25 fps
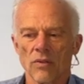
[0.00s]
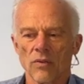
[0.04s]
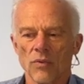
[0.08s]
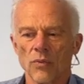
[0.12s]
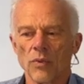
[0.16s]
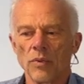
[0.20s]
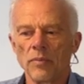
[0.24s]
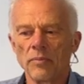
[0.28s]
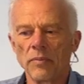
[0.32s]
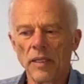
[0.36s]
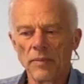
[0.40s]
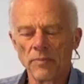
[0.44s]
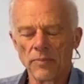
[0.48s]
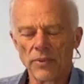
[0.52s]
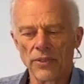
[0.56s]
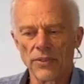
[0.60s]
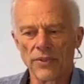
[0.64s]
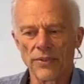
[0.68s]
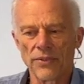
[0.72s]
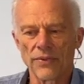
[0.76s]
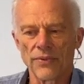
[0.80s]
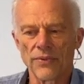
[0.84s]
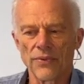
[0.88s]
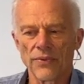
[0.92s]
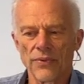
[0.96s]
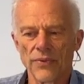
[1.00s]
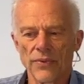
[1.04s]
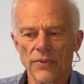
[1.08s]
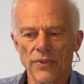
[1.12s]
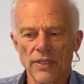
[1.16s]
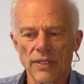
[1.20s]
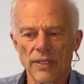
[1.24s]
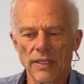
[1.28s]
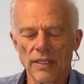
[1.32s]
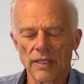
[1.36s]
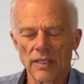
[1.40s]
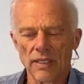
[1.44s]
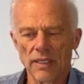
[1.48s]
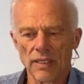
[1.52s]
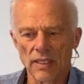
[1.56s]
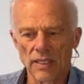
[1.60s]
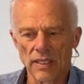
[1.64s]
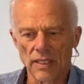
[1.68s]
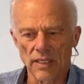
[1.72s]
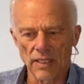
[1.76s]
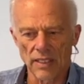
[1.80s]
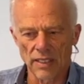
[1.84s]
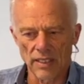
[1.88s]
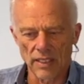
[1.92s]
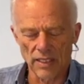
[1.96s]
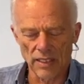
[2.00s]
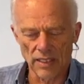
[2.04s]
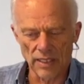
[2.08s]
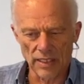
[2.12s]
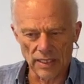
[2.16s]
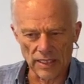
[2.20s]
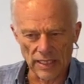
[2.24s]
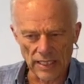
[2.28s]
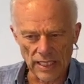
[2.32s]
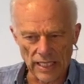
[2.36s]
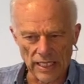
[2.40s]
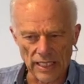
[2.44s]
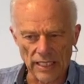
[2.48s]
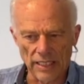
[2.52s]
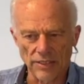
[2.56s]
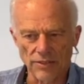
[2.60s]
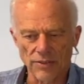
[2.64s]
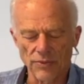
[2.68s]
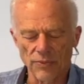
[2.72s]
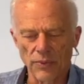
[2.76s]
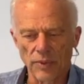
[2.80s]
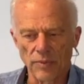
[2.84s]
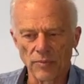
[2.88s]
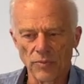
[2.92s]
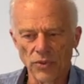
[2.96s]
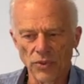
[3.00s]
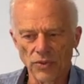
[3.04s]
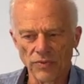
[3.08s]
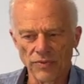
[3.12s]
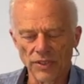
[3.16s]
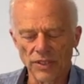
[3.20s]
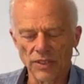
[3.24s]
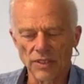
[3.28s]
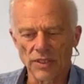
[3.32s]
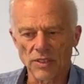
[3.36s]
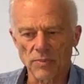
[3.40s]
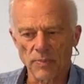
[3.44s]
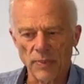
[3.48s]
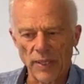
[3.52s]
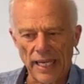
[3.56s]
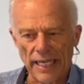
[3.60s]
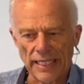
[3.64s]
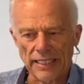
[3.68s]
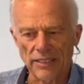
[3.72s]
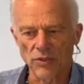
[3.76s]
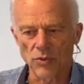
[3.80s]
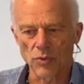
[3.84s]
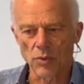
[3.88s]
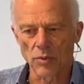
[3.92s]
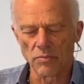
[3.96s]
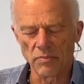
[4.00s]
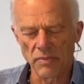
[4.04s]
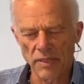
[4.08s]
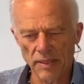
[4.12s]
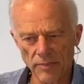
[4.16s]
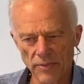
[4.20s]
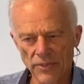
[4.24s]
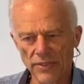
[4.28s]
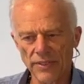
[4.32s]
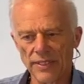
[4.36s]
Remember, again, as we move into this practice, remember